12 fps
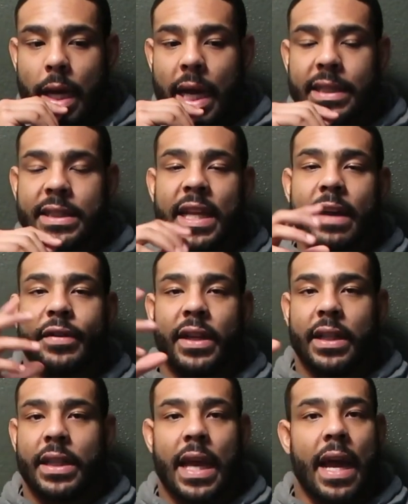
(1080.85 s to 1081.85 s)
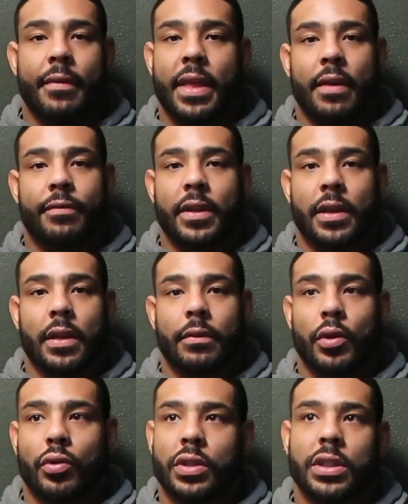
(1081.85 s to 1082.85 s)
I definitely have that feeling
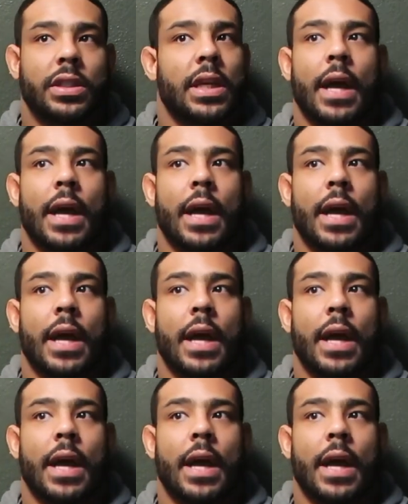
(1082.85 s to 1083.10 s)
loneliness.